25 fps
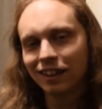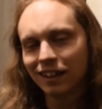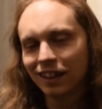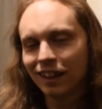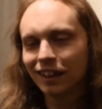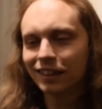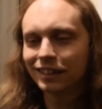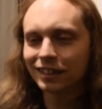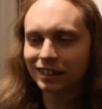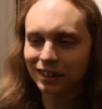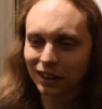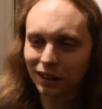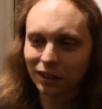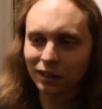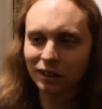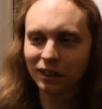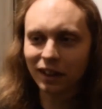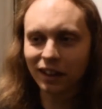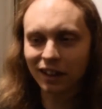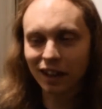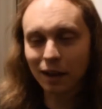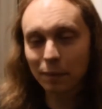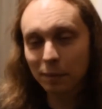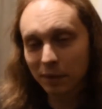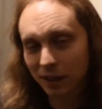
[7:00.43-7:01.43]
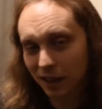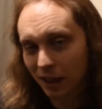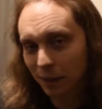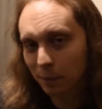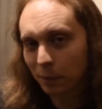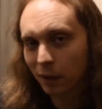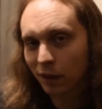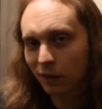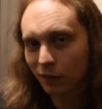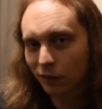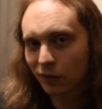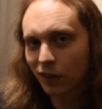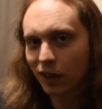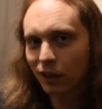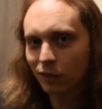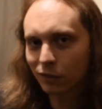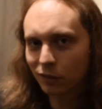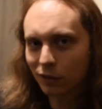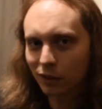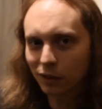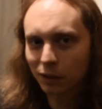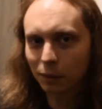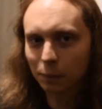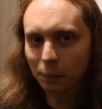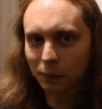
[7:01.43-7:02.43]
And so, yeah, that became my
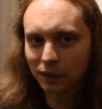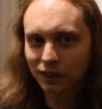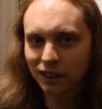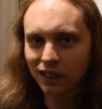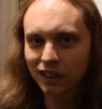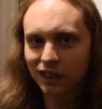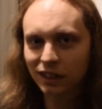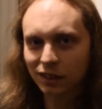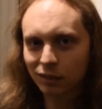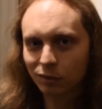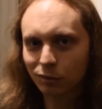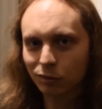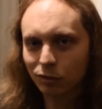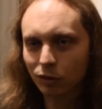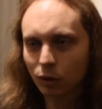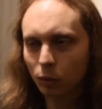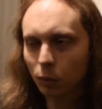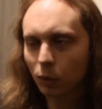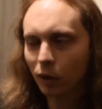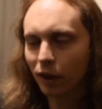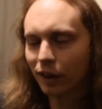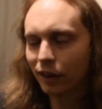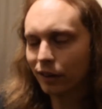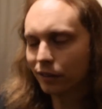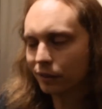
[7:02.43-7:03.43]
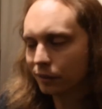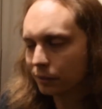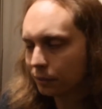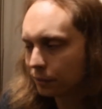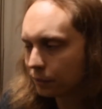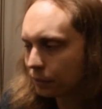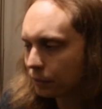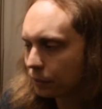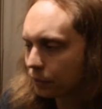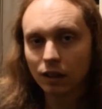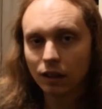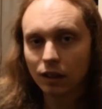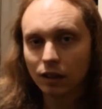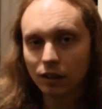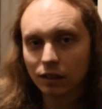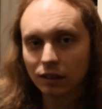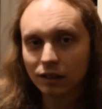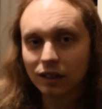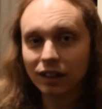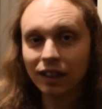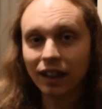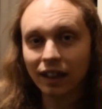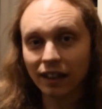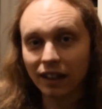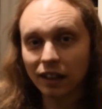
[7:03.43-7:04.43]
favourite possession for a while.
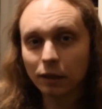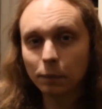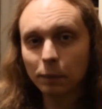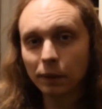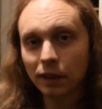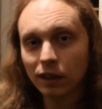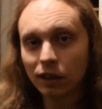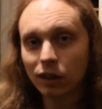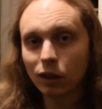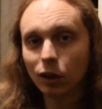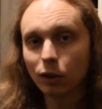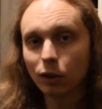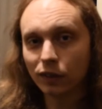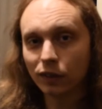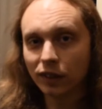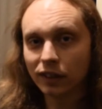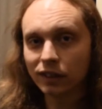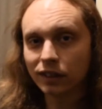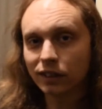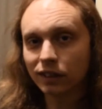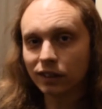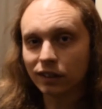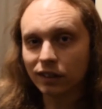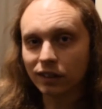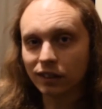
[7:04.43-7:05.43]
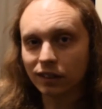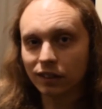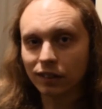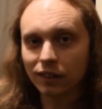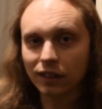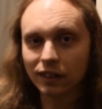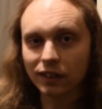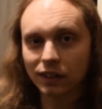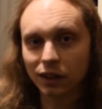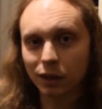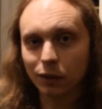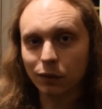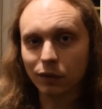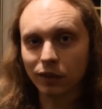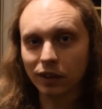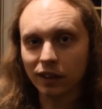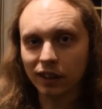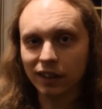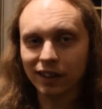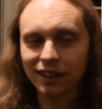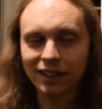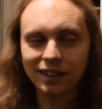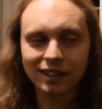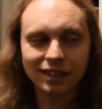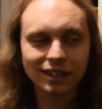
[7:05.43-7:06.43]
So, yeah, there's been a lot instances of this over the
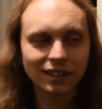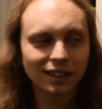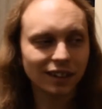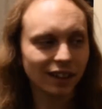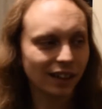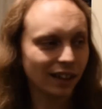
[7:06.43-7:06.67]
years.